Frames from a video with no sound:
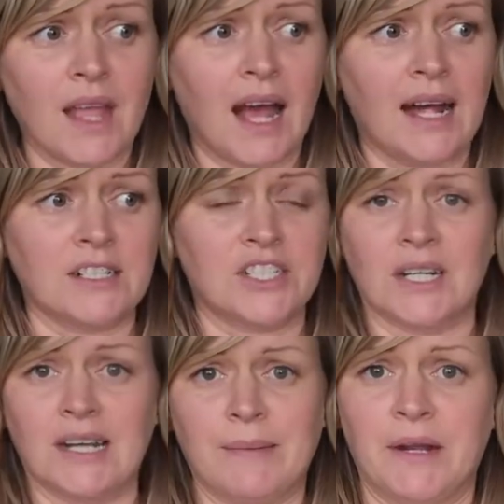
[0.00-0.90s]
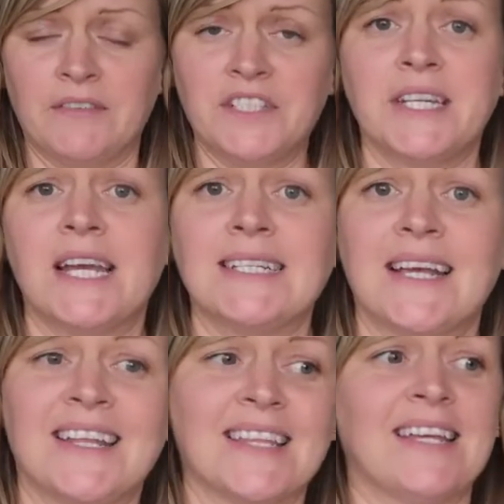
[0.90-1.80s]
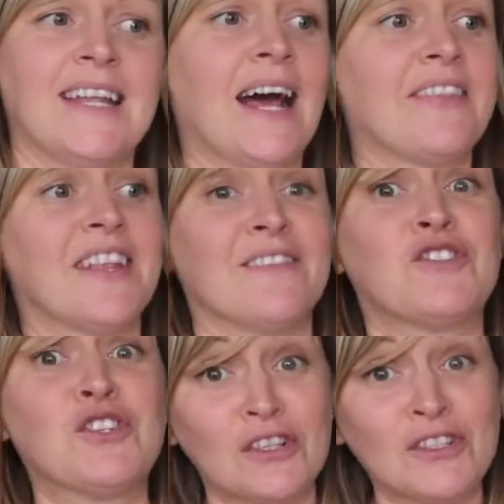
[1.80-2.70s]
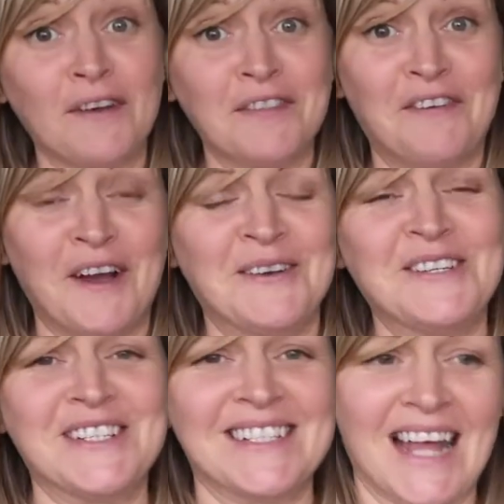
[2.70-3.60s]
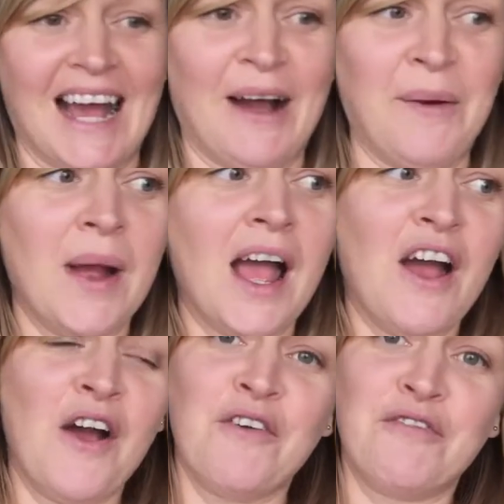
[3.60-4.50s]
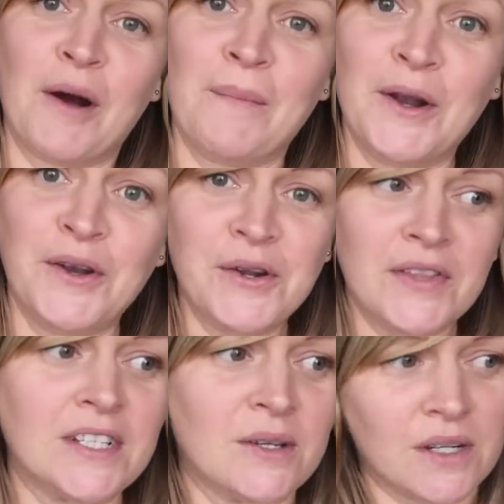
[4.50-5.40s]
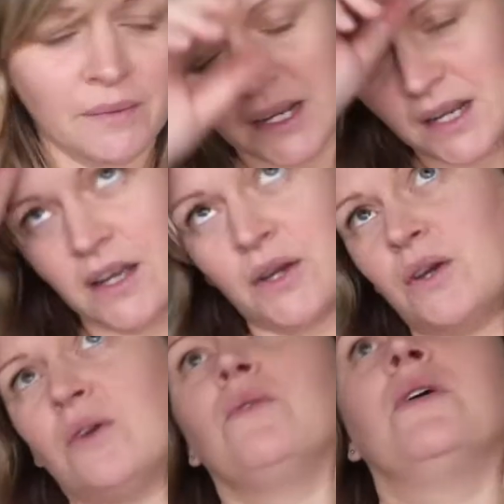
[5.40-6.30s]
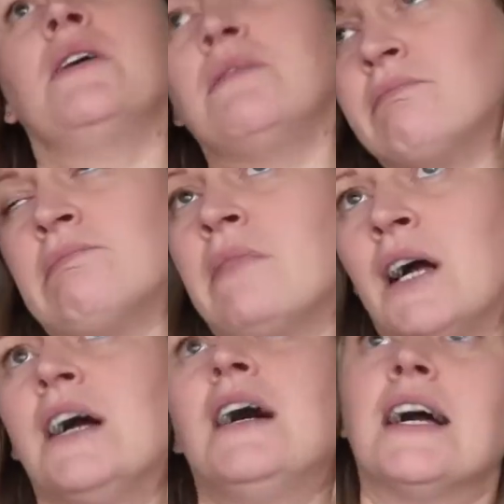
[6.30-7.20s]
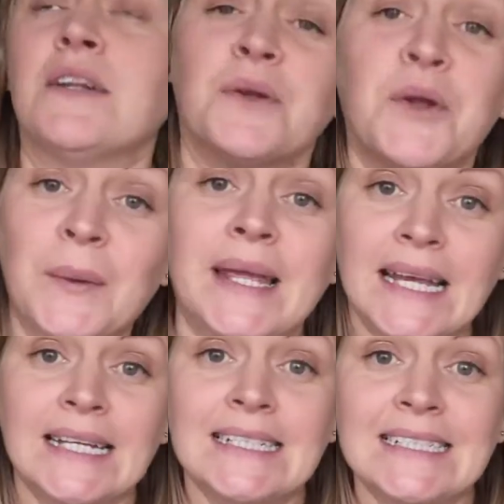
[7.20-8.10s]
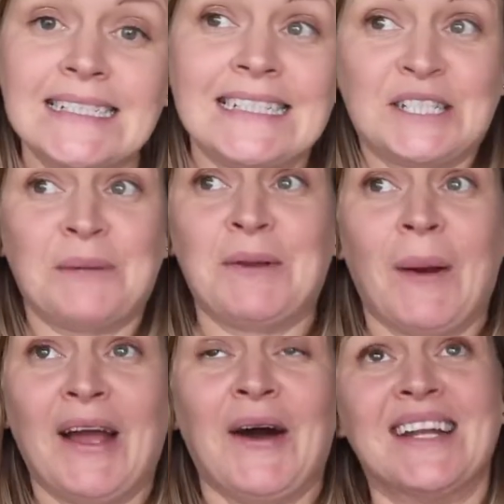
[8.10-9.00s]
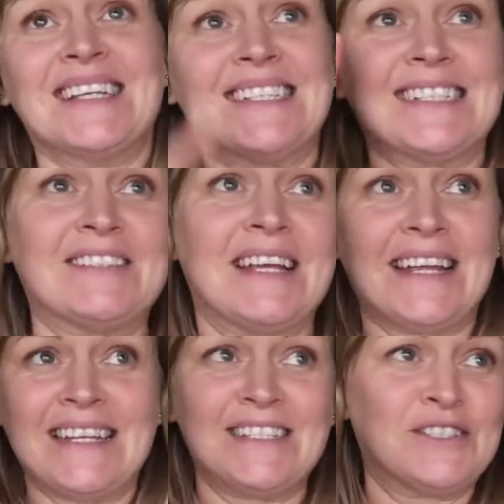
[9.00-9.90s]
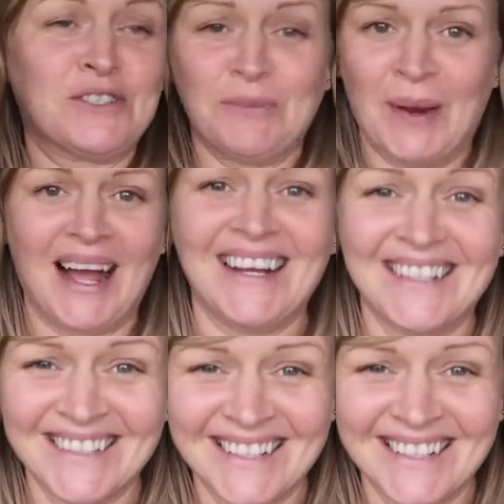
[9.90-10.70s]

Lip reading: and she'll let me know if she hears anything. That I've just got off the phone just now from another social worker who, I don't know who he is, to be quite honest, he's somewhere.